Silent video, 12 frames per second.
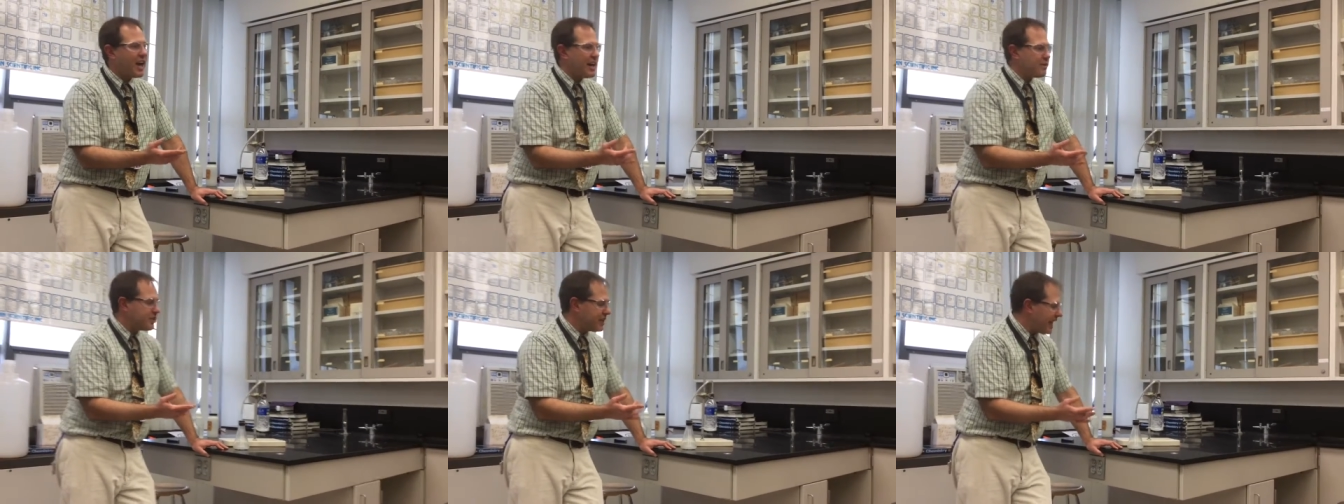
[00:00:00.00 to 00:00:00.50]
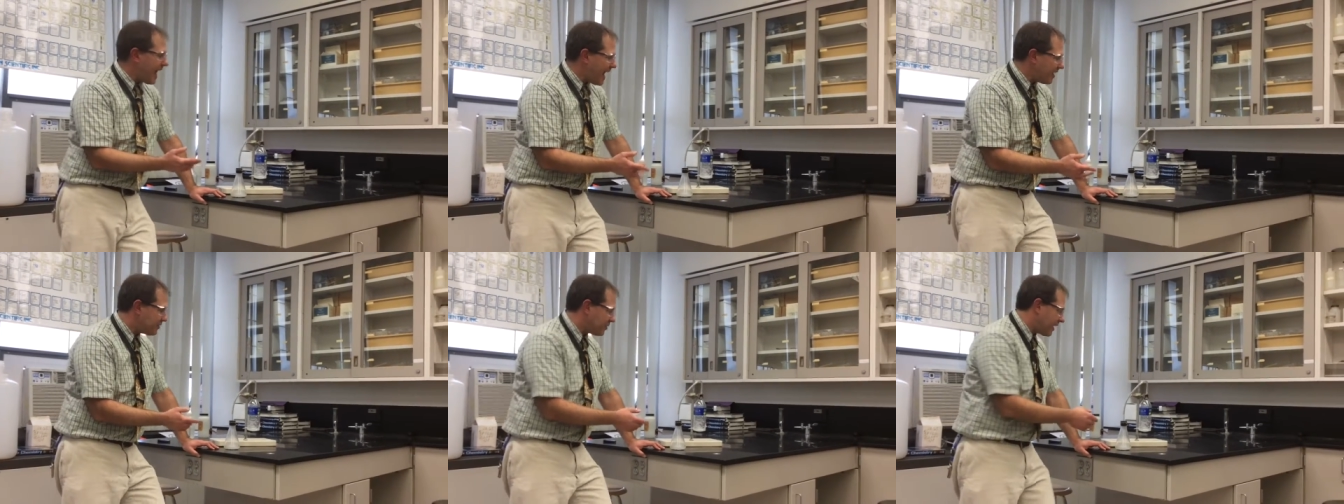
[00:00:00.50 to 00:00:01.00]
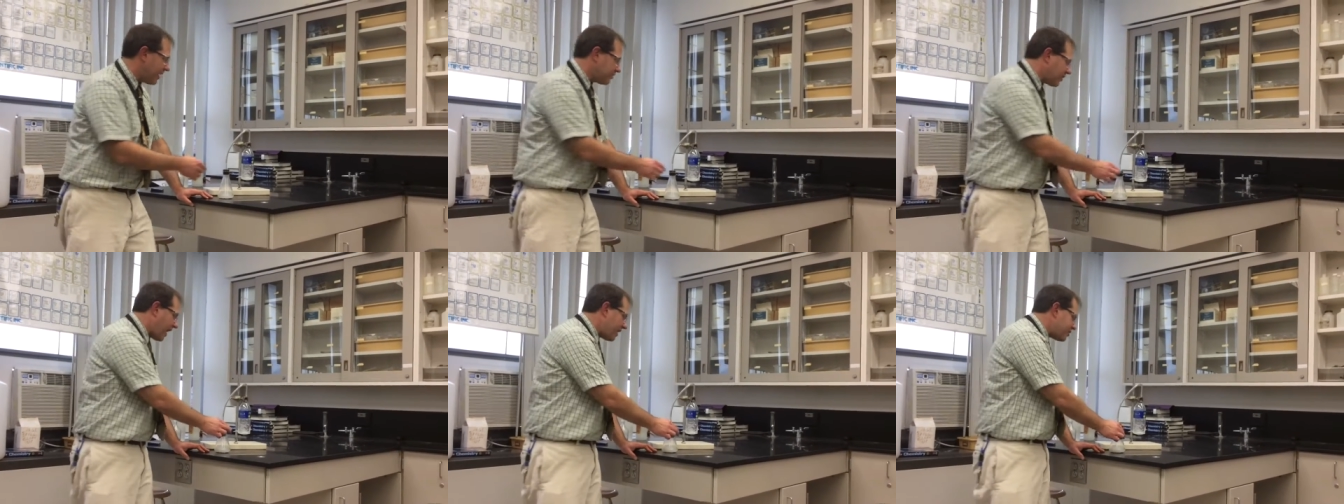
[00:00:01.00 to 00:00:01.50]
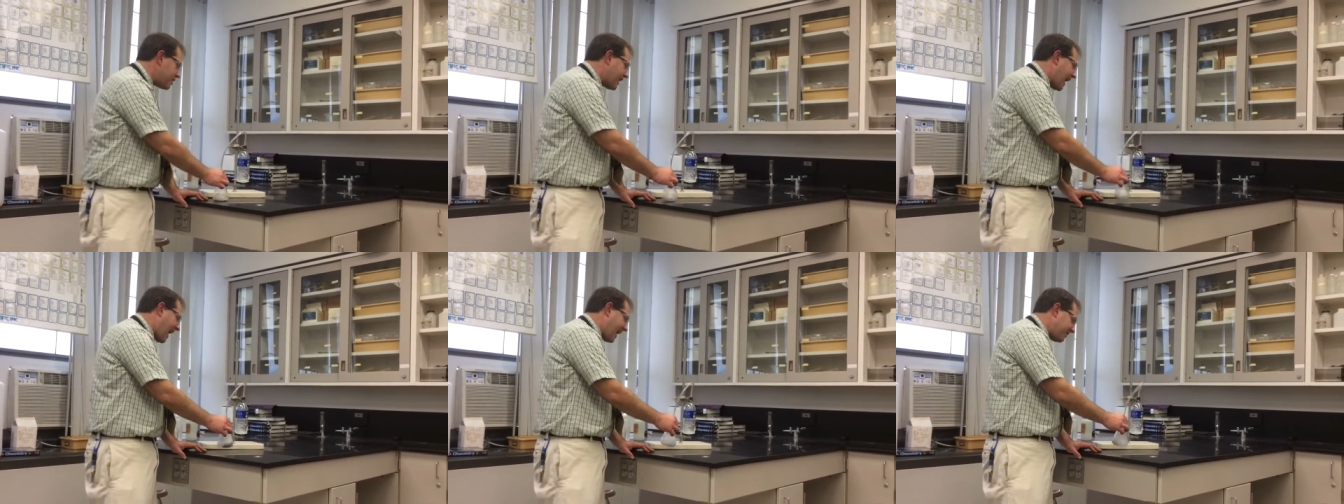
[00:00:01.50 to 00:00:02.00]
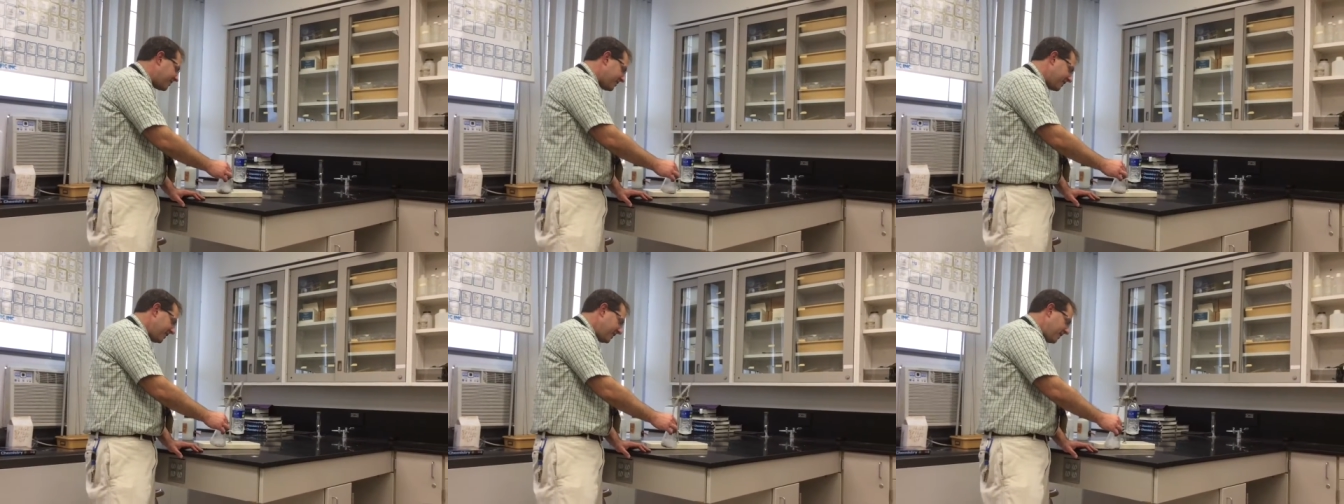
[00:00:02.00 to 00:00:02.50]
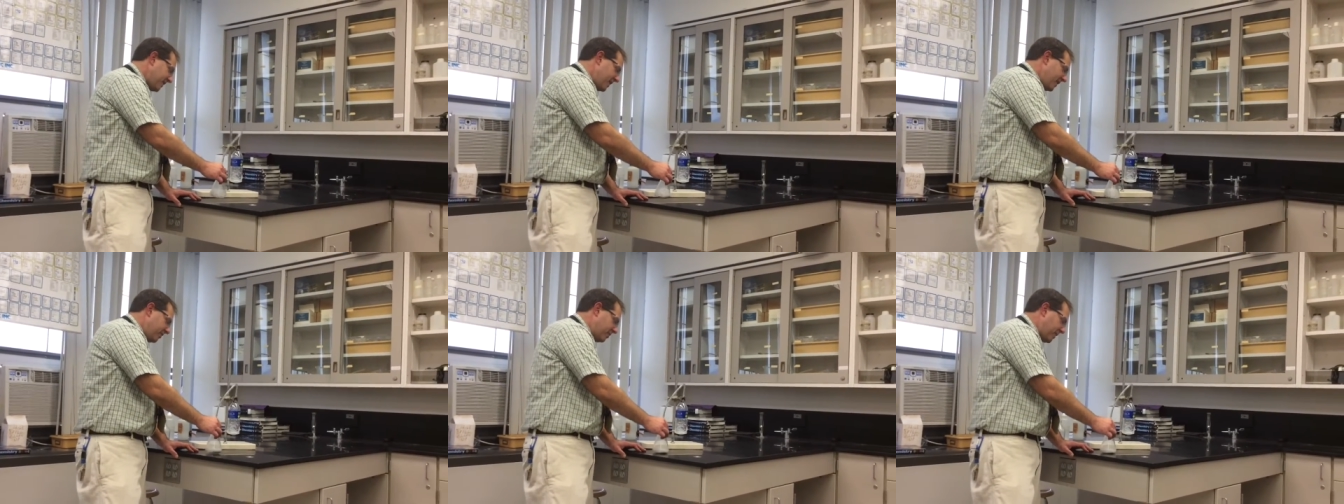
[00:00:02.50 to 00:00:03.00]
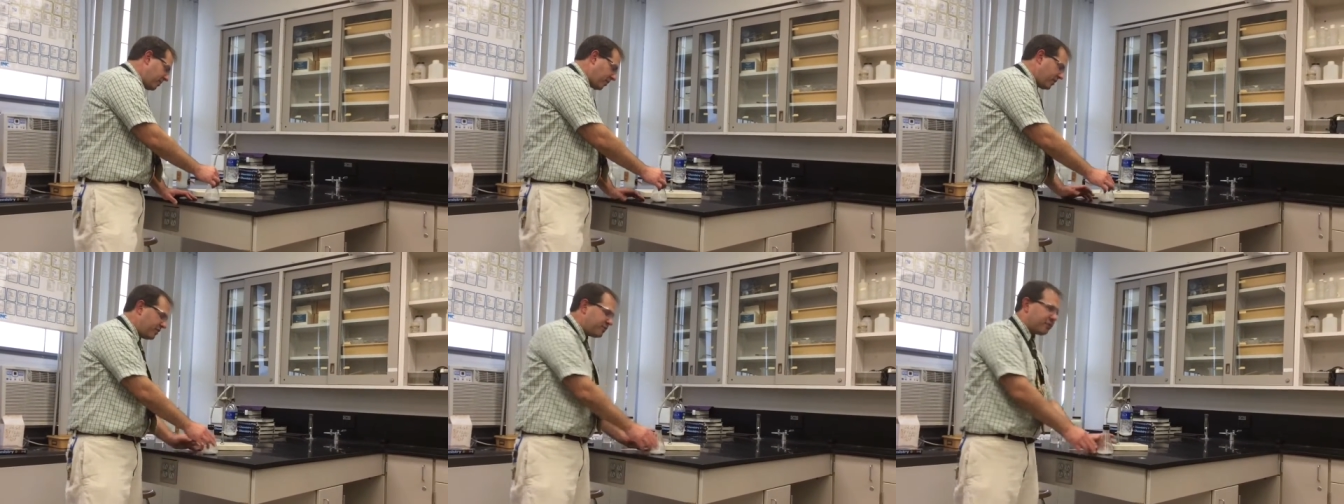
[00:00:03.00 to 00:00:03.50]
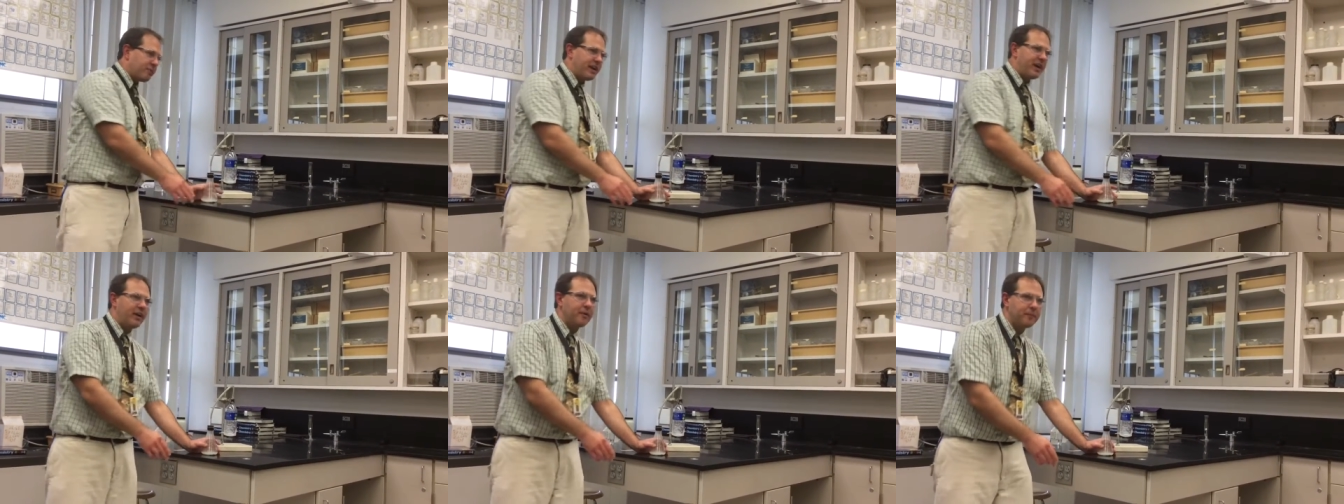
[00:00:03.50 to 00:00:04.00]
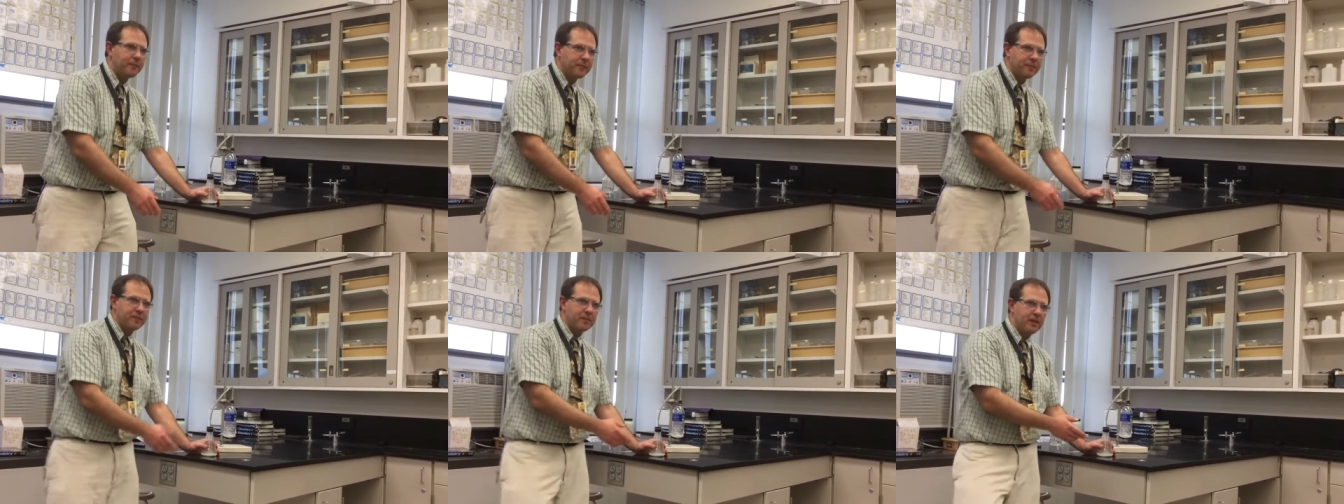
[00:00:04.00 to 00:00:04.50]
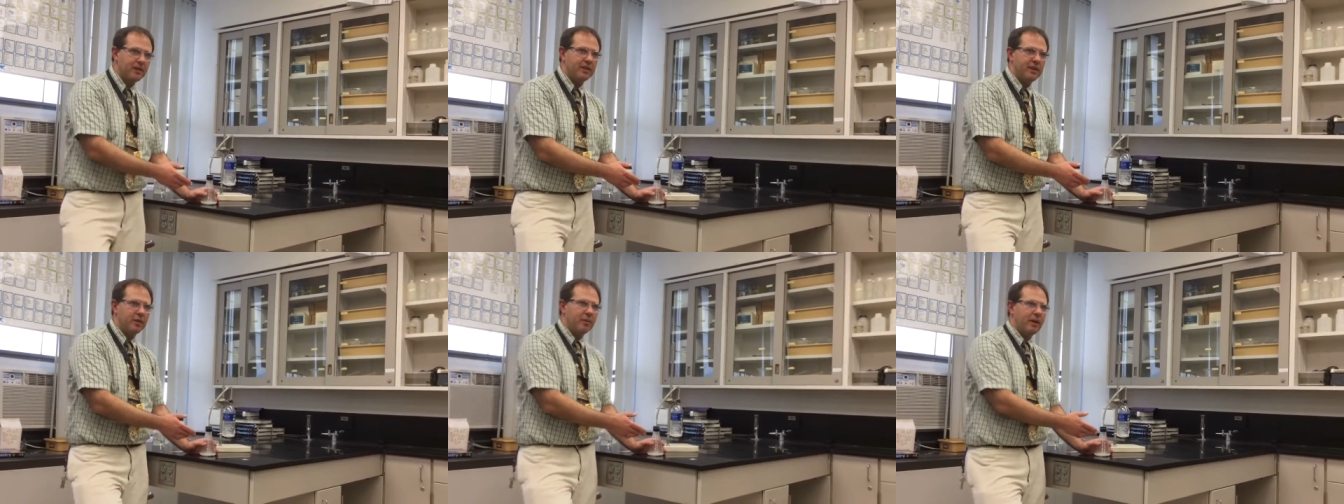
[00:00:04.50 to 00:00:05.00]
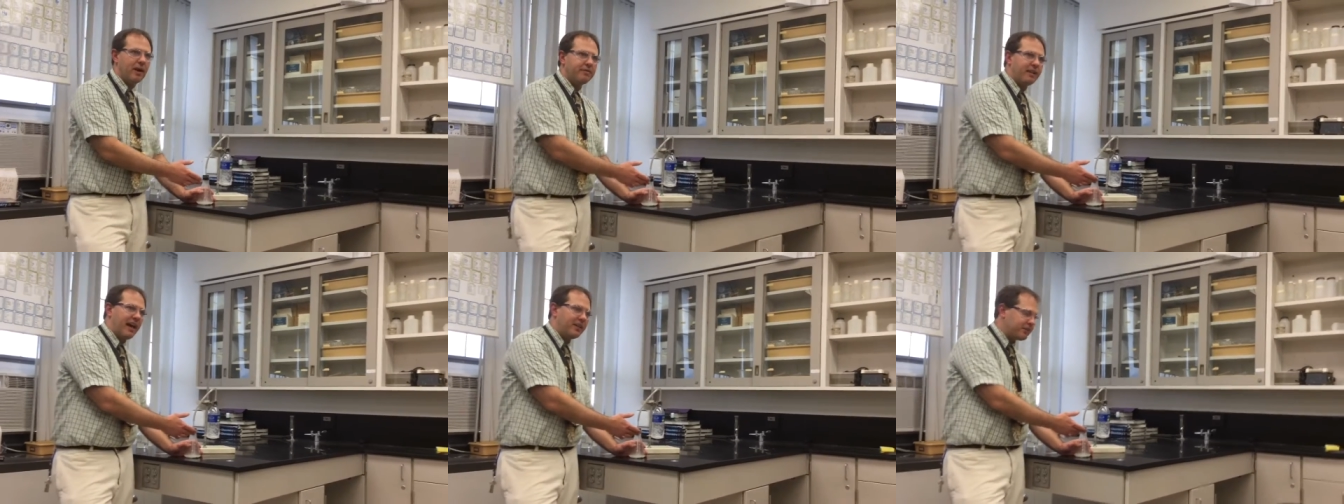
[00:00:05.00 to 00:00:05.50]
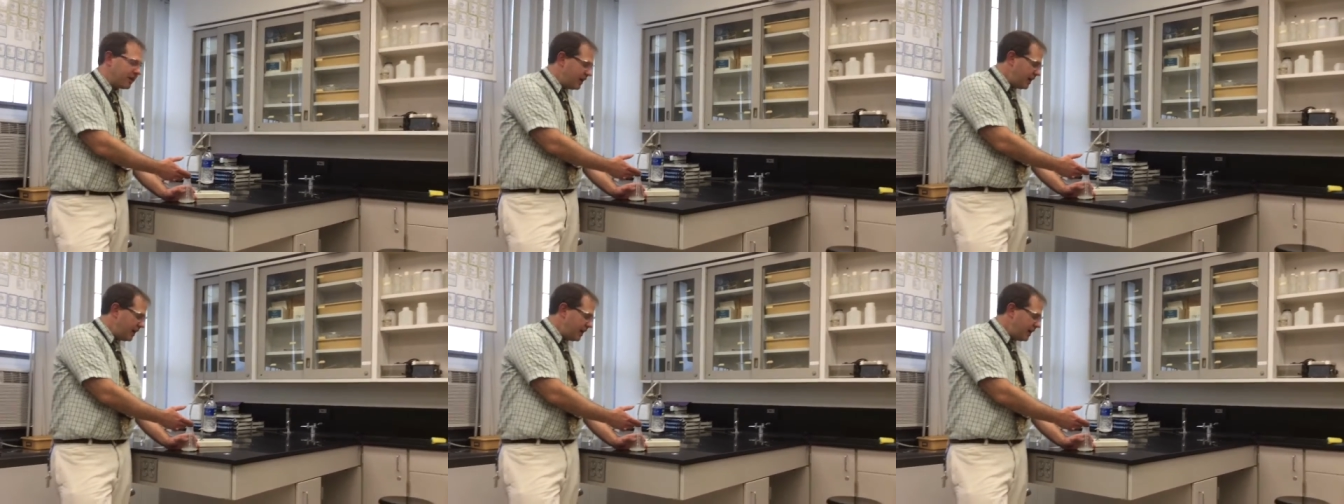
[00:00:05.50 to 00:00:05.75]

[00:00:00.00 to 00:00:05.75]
Hydrogen, gas. Okay, so hydrogen gas is being produced from here, the aerolon flask.